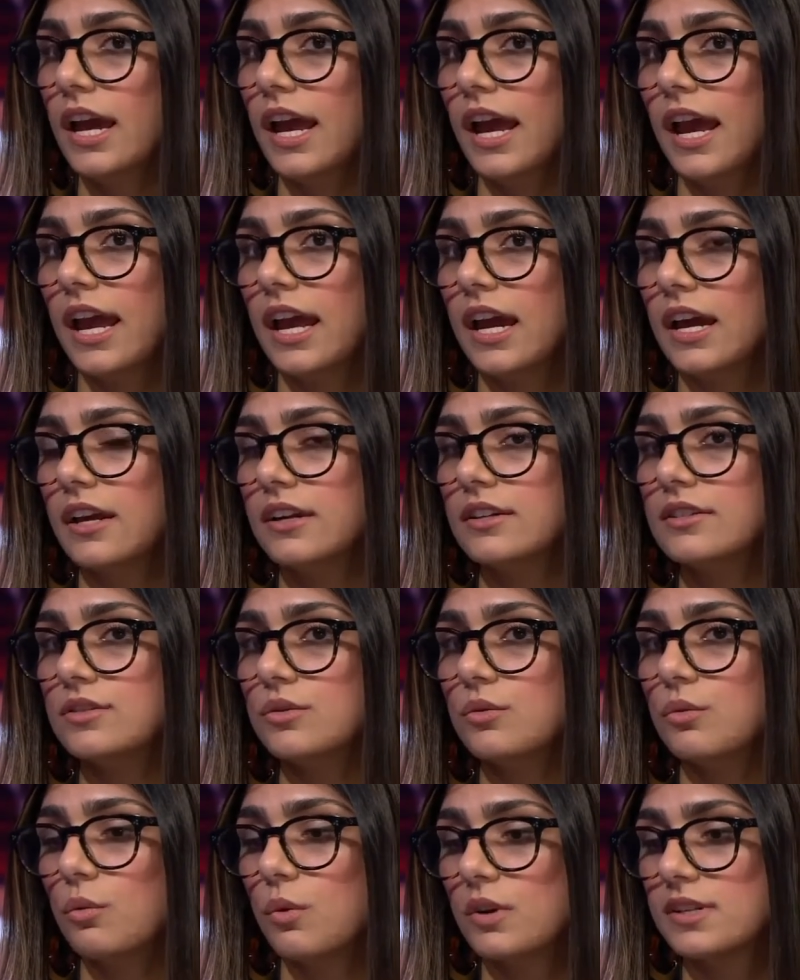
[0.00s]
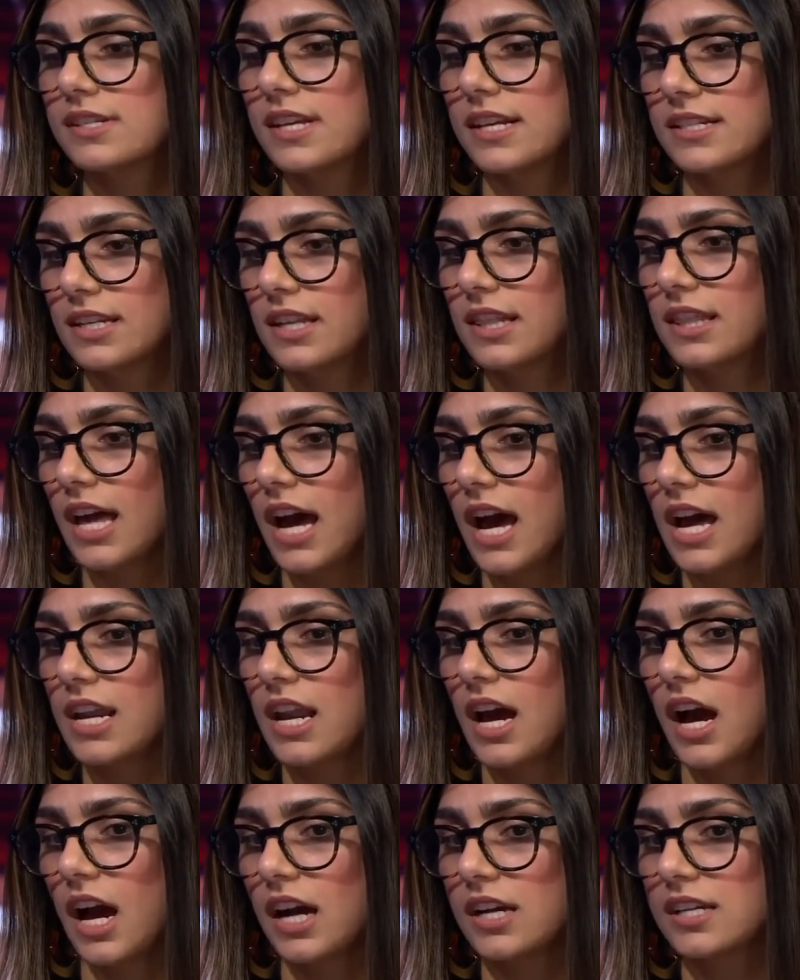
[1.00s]
And once I did that,
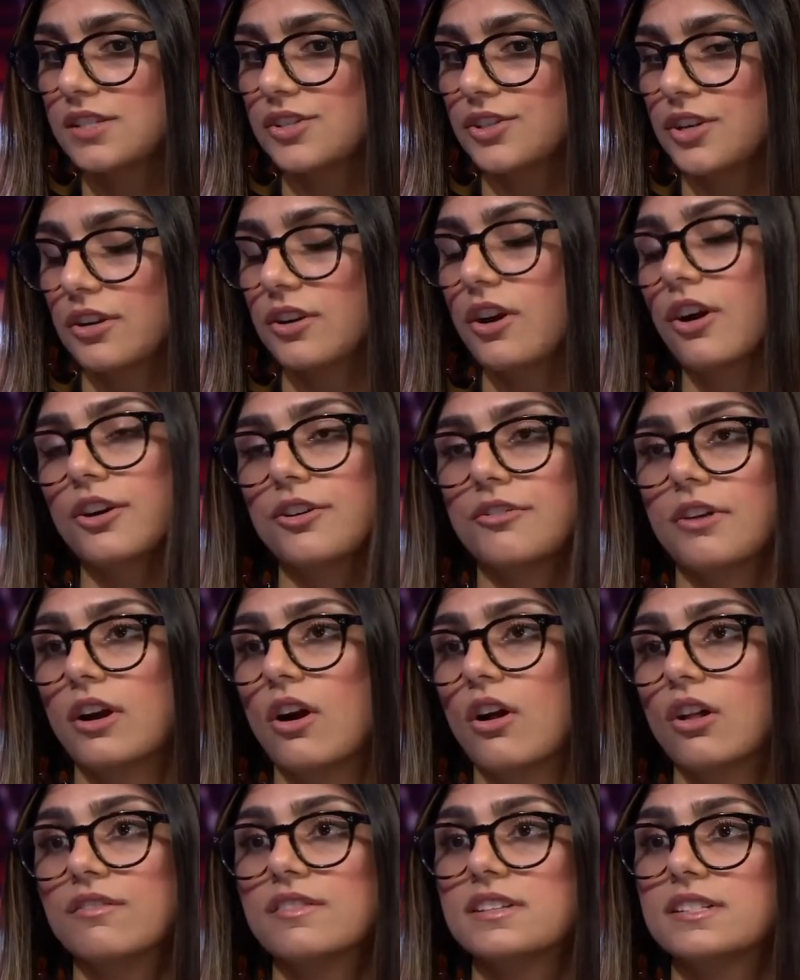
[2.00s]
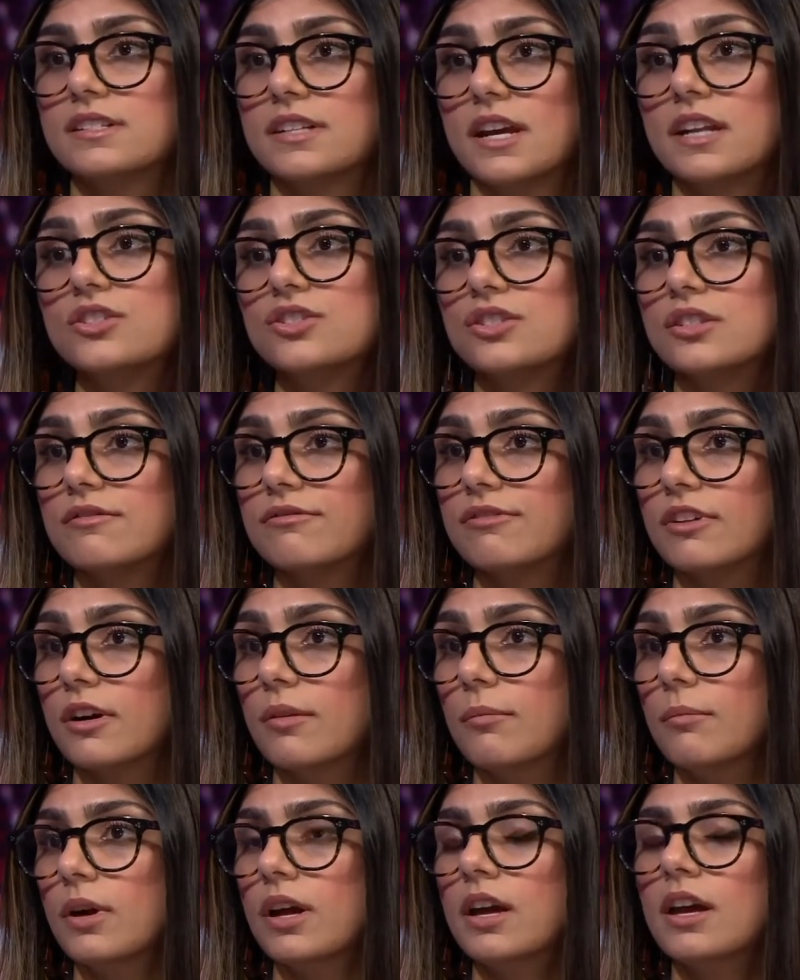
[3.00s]
I started garnering all of this attention
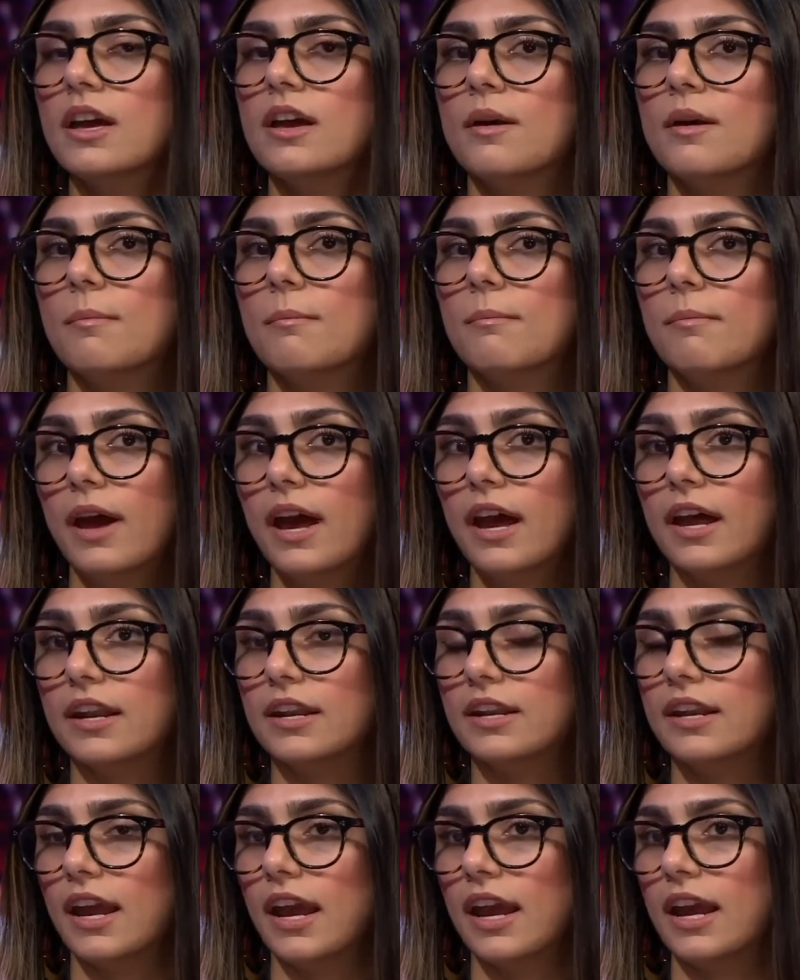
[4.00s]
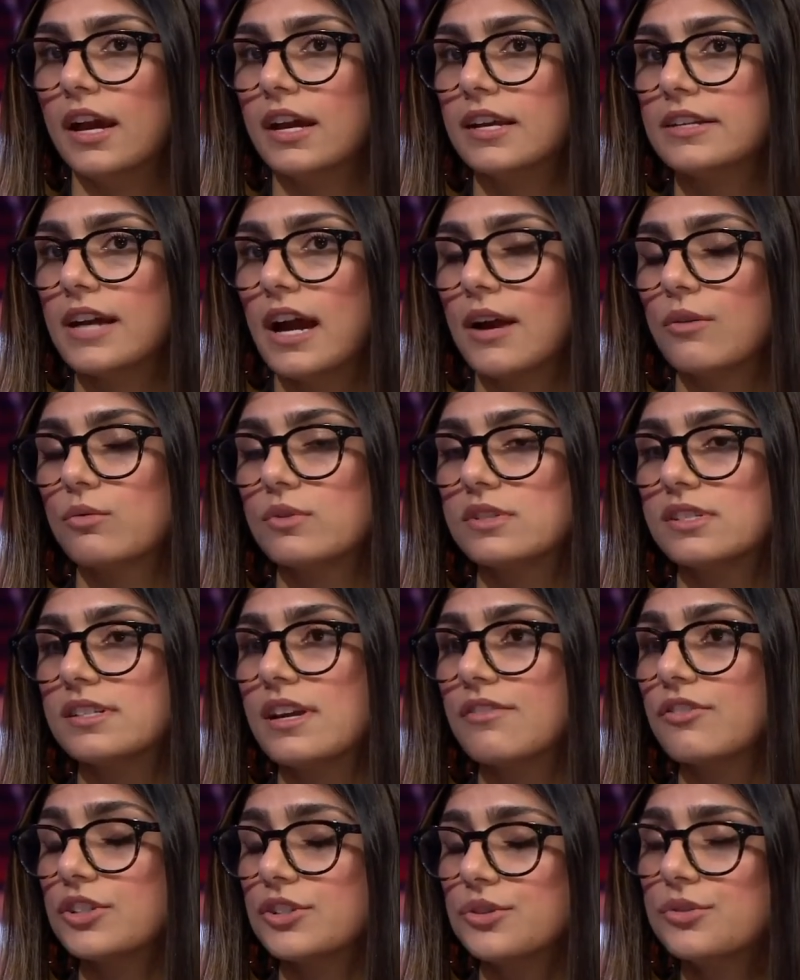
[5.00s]
from men, and I was
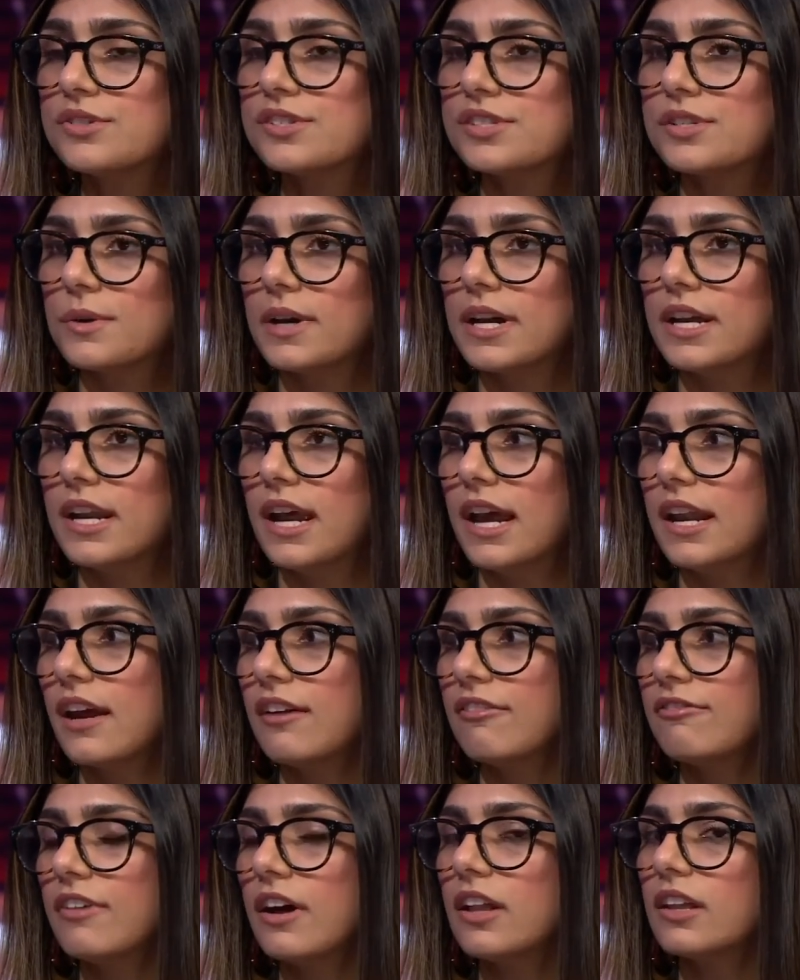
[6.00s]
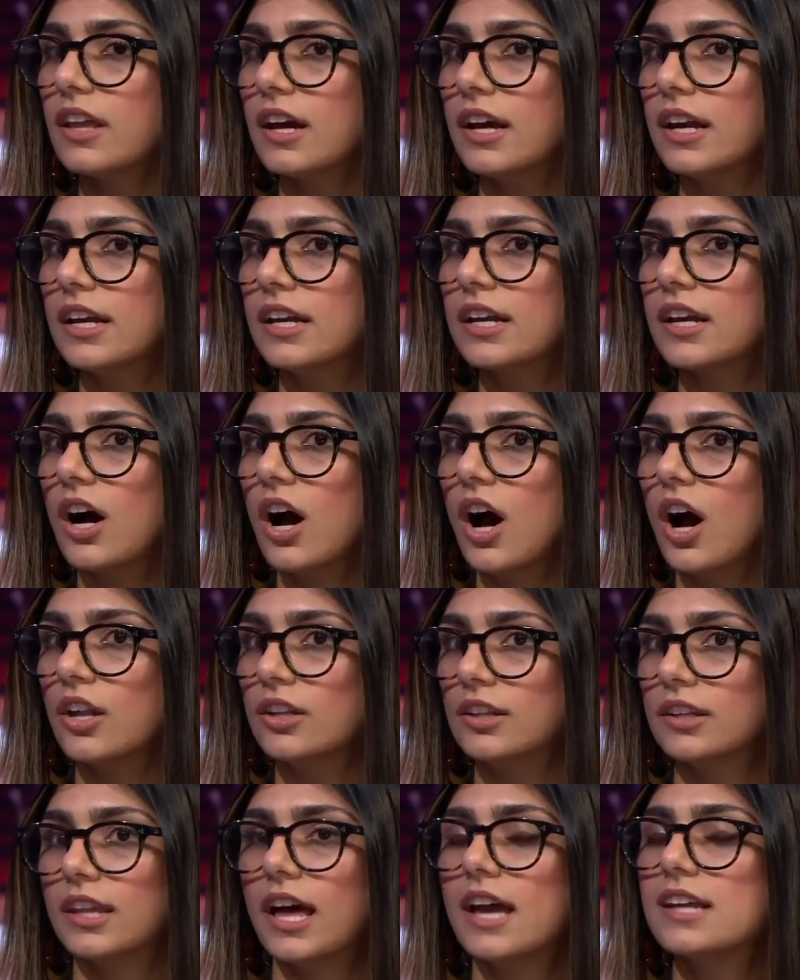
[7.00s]
never used to it. And I felt like
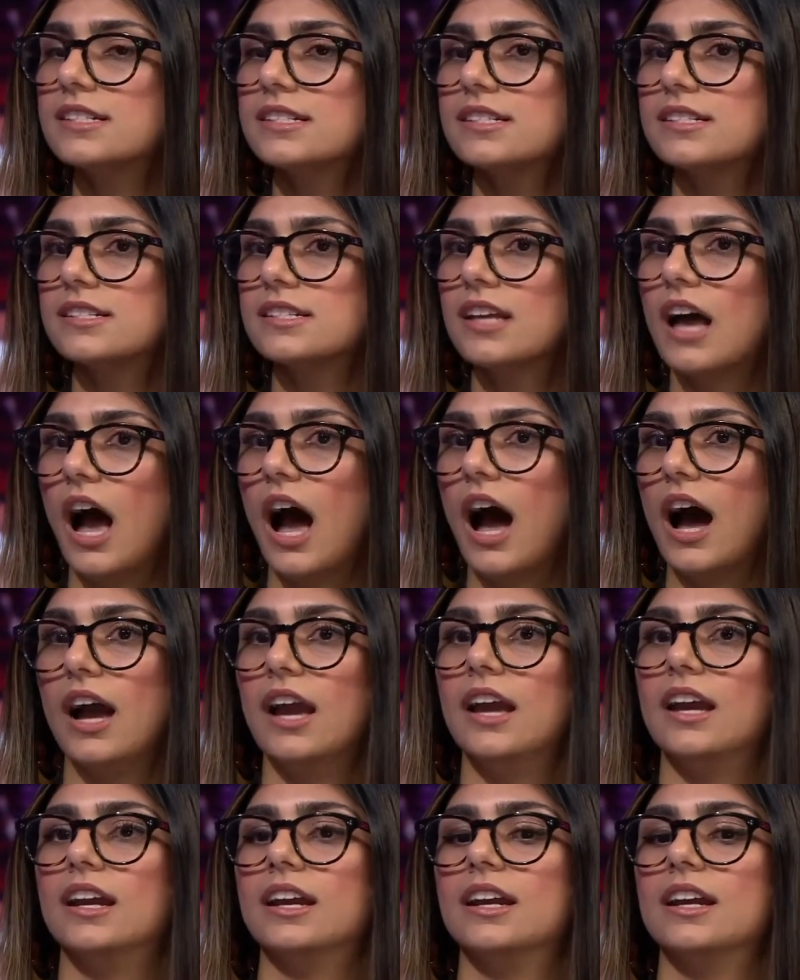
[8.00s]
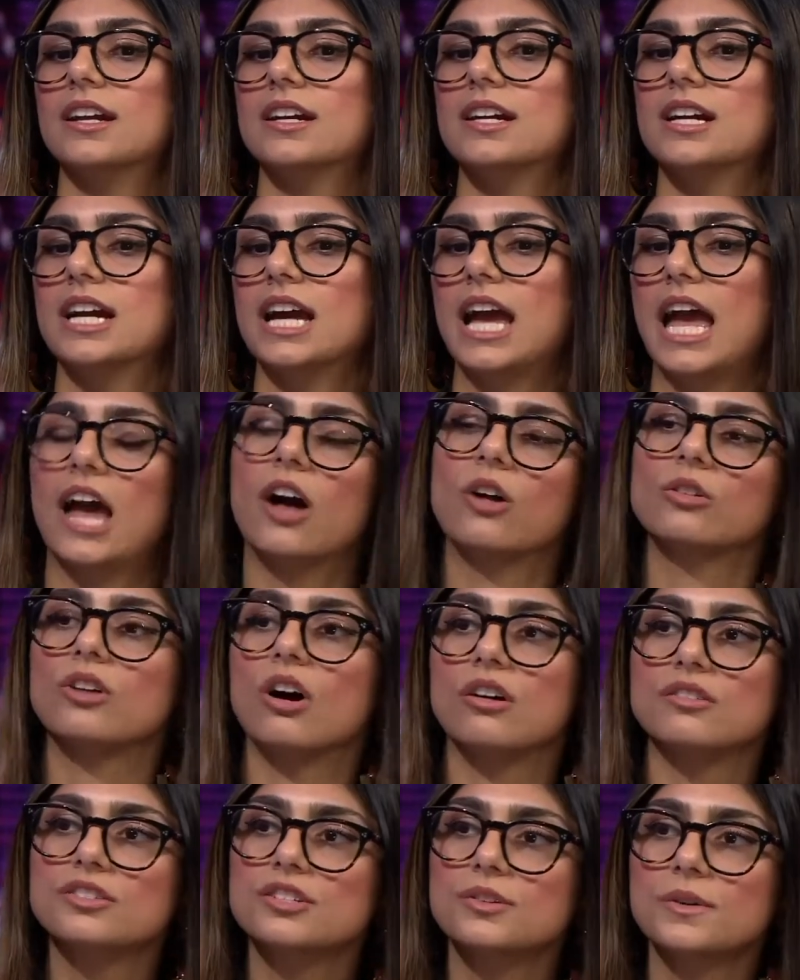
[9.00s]
unless I held
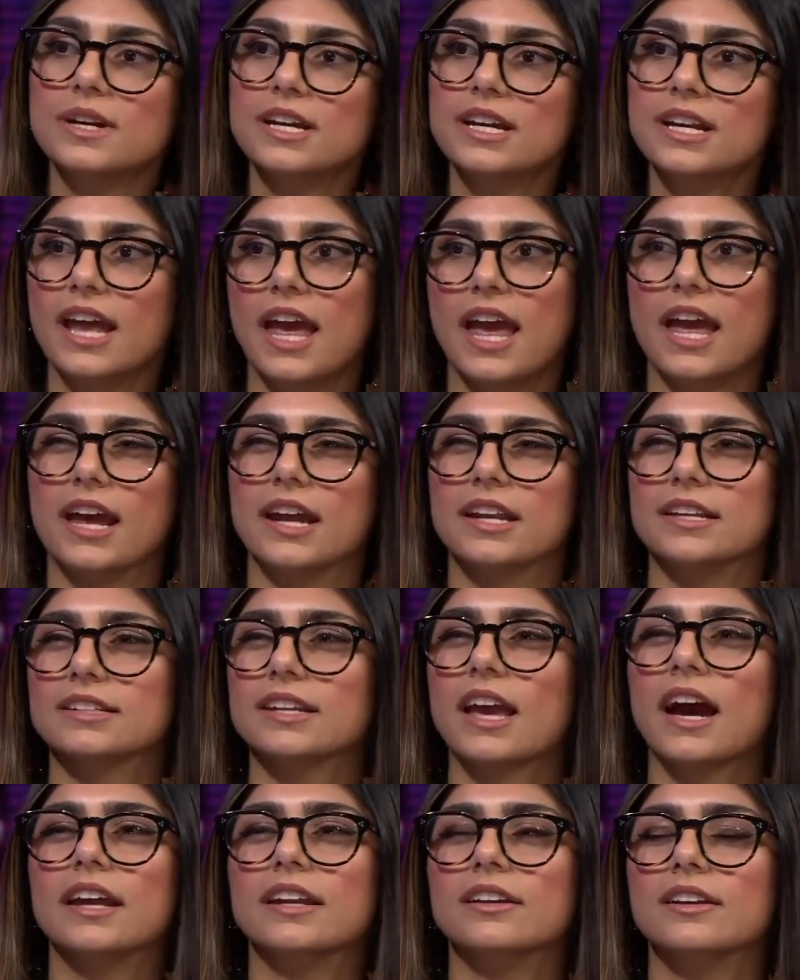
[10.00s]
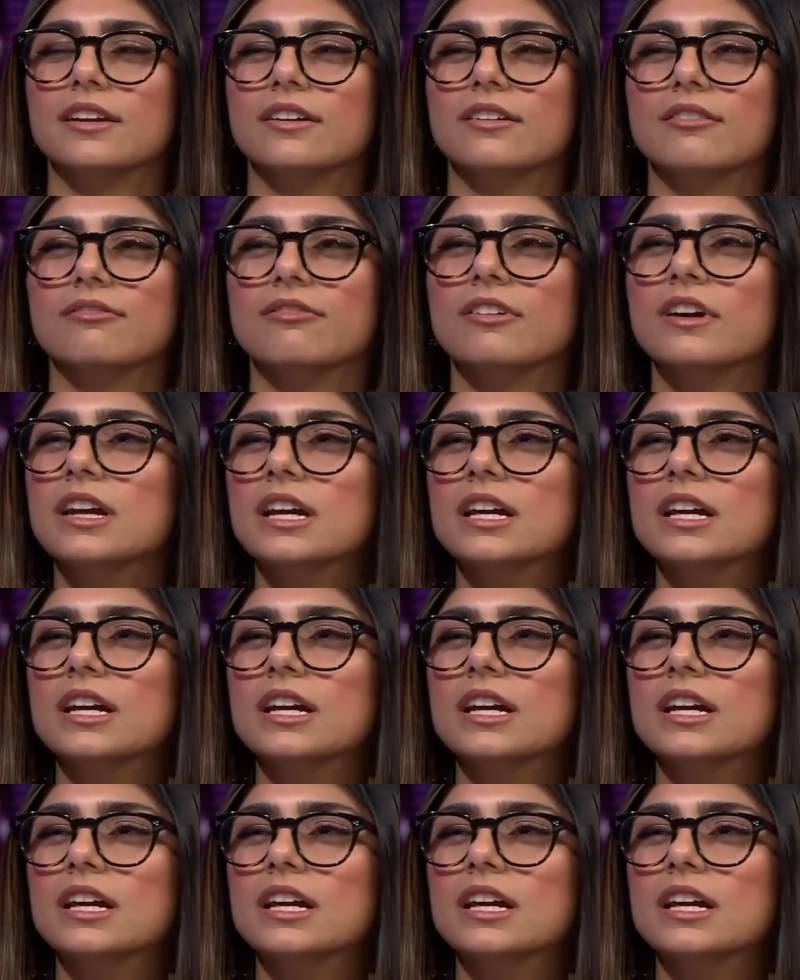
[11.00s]
on to it and kind of